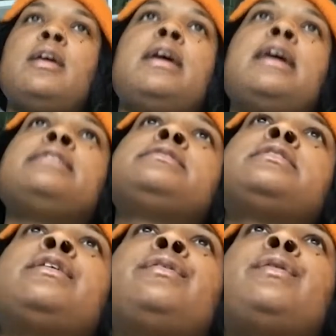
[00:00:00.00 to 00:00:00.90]
And
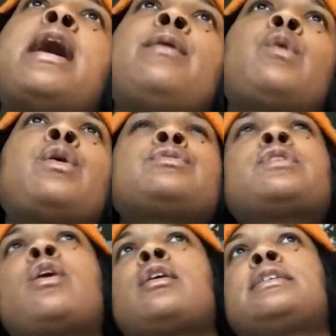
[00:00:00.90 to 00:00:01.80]
so I won't
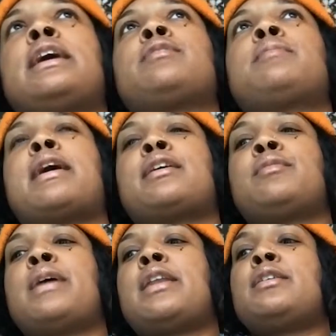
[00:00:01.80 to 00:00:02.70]
talk down my
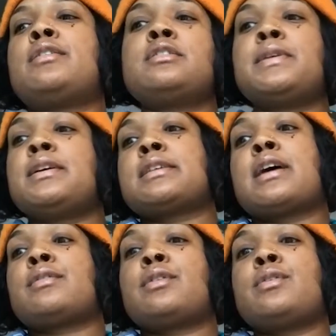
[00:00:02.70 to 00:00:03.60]
competitors because I
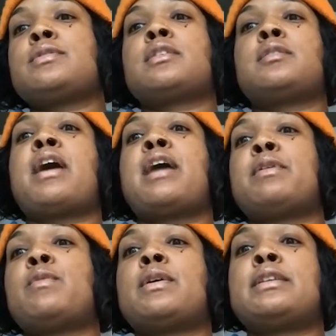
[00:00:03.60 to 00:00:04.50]
don't know who's going to buy me
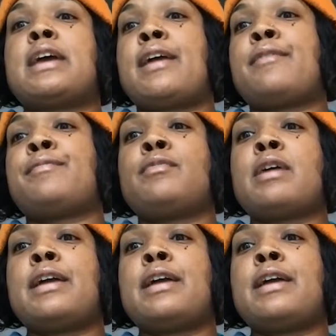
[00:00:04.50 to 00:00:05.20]
one day, right?